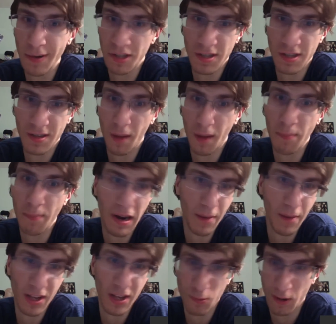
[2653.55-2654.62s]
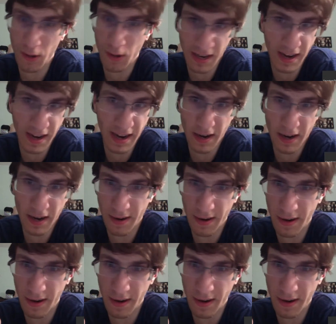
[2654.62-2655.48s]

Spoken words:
Just up Counterblast 1, 10k and a crit.